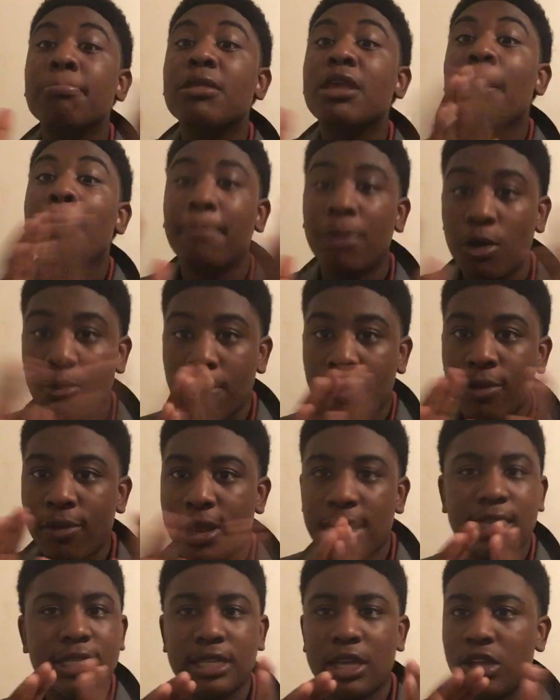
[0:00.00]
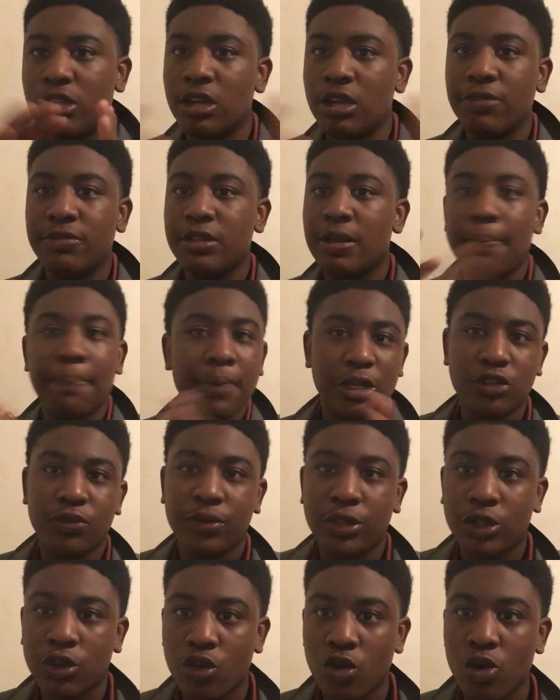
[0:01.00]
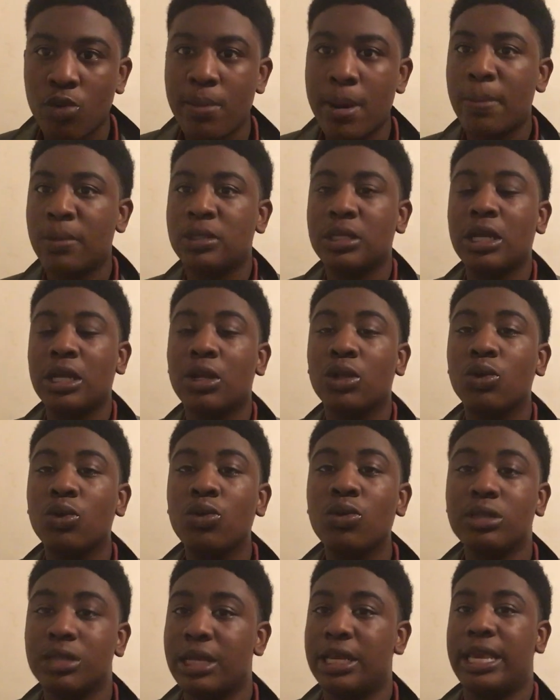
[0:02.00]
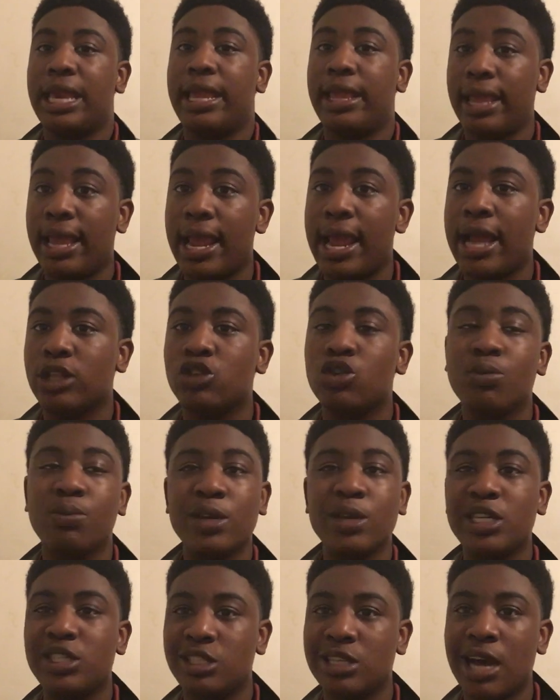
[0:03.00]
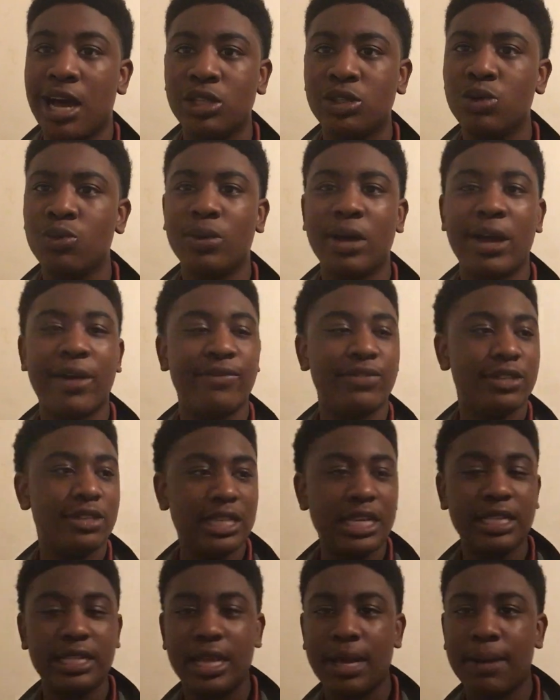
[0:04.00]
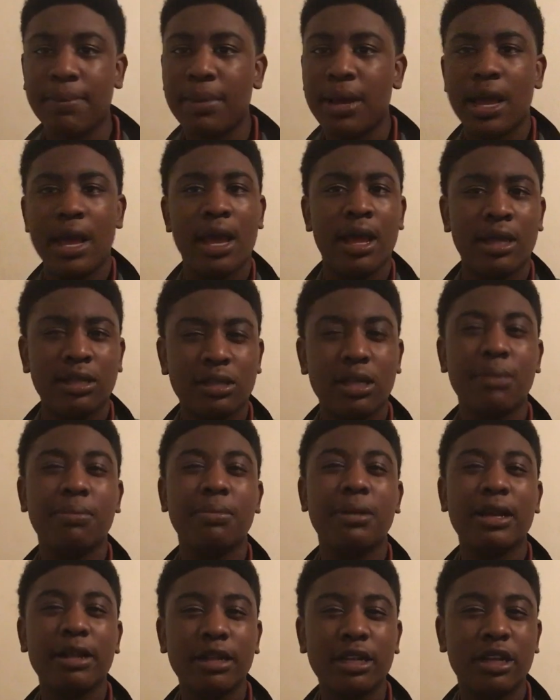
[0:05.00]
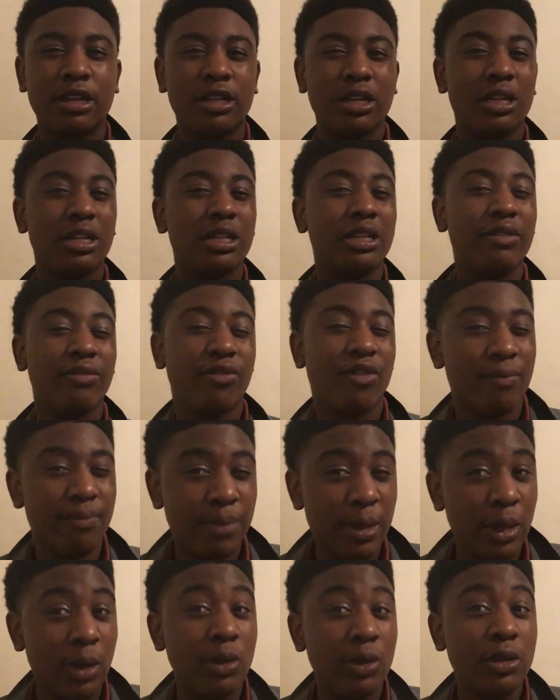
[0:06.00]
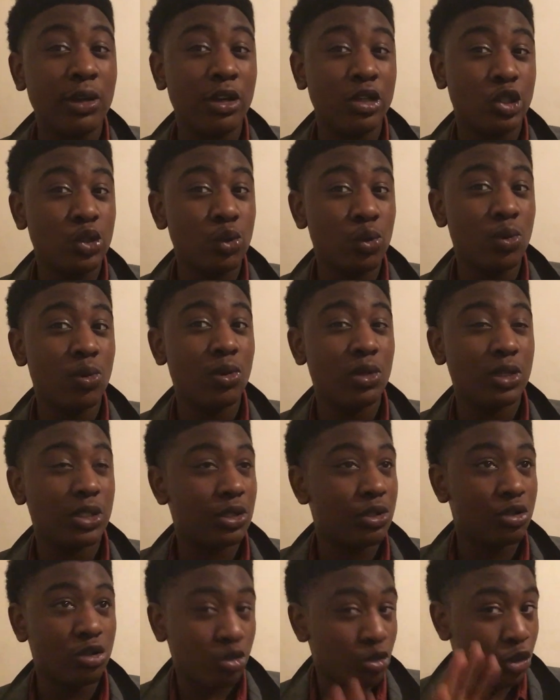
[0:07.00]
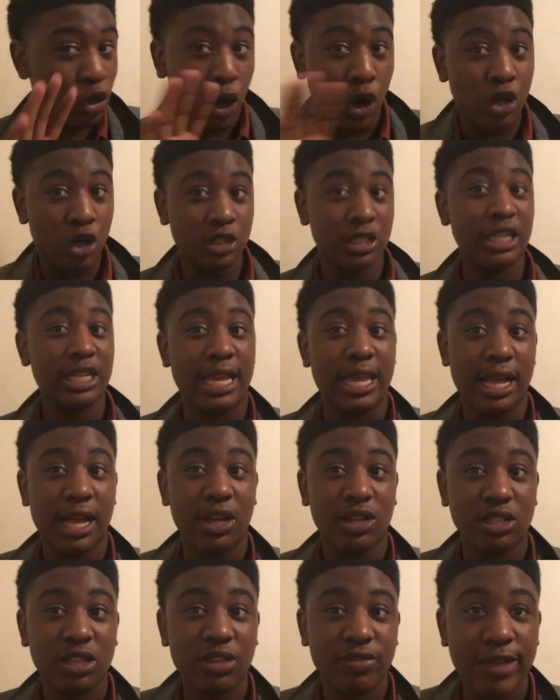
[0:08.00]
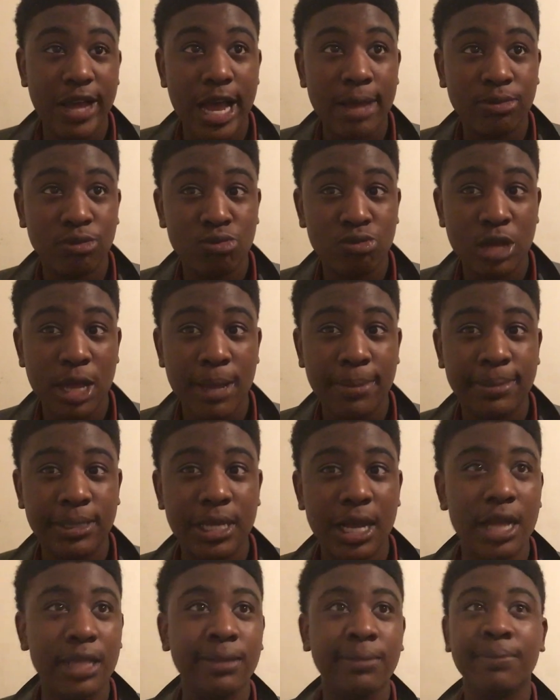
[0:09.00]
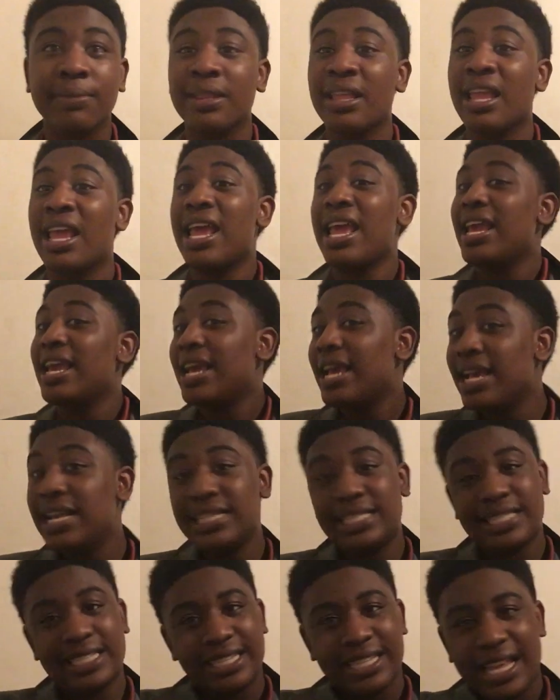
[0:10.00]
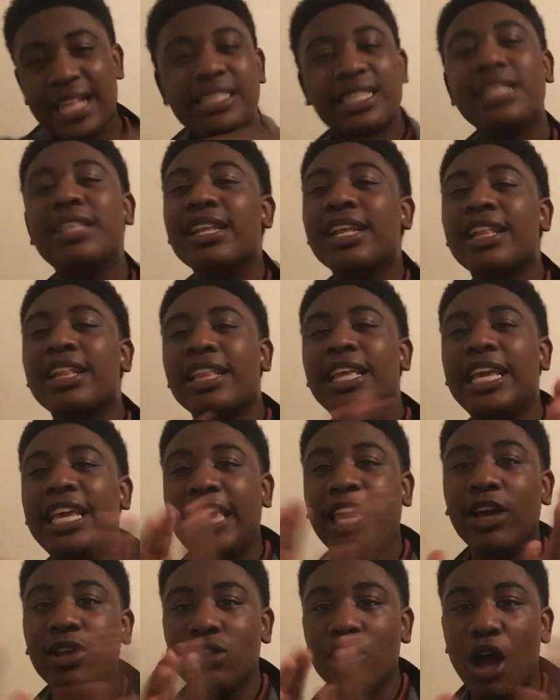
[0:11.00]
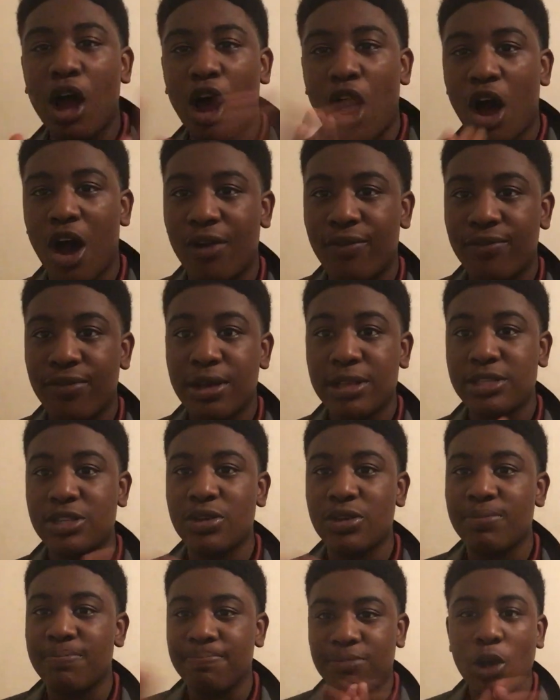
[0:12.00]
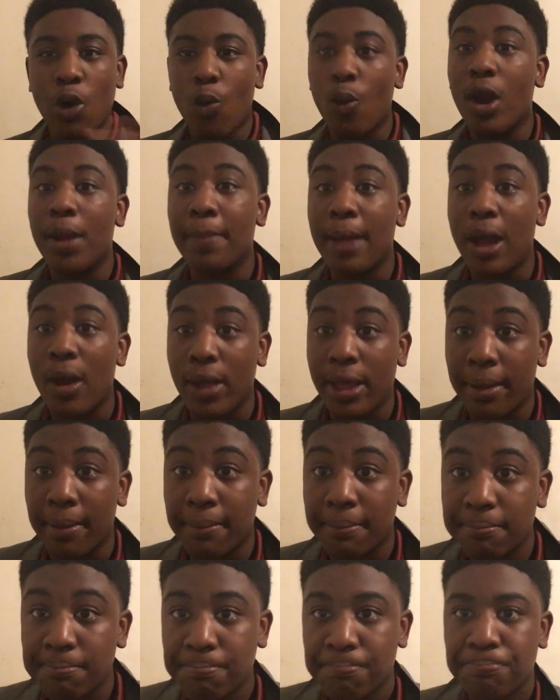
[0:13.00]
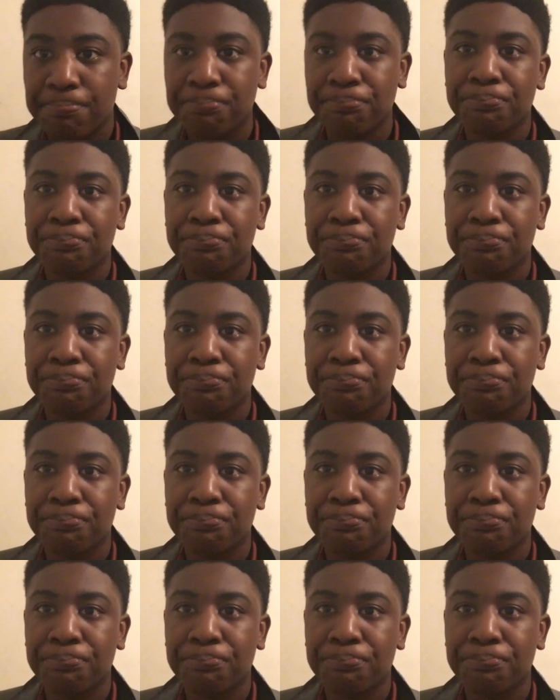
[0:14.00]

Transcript: Boomerang is cut off in a bunch of the crew members, including the actor who plays Yondu. I've seen him. So I'm getting kind of familiar to Guardians of the Galaxy vibes from James Gunn. He's incidentally killed off. So, don't worry about him.